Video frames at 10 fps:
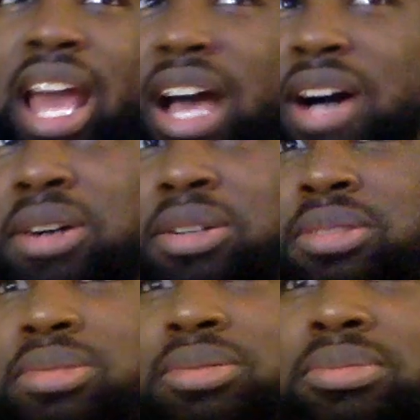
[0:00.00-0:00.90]

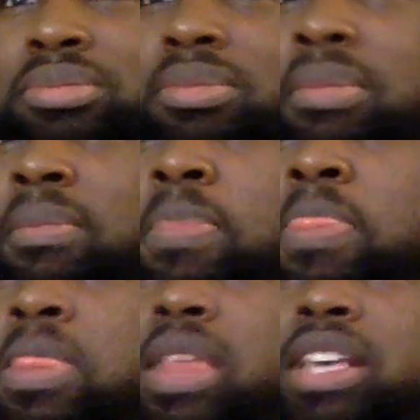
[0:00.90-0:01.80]
how
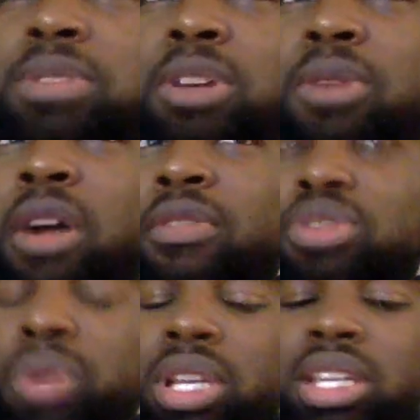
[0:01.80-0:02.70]
it's been around for
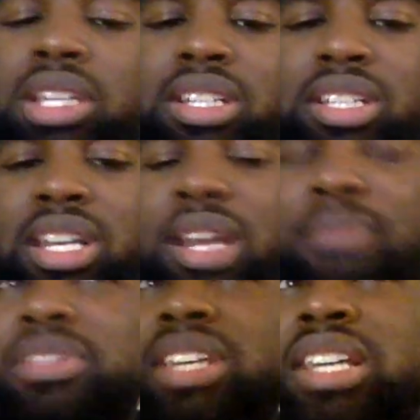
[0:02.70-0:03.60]
20 years and
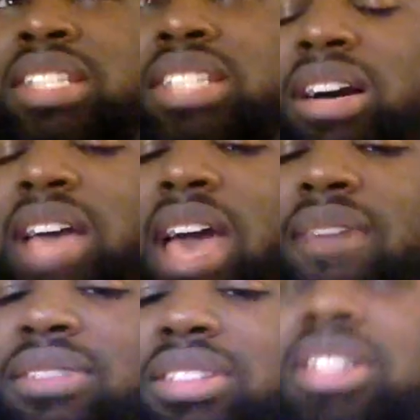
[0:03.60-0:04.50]
I'm just now
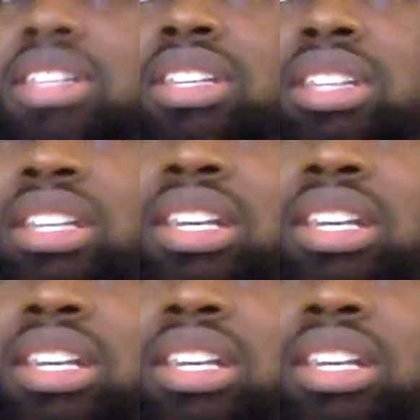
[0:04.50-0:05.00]
having the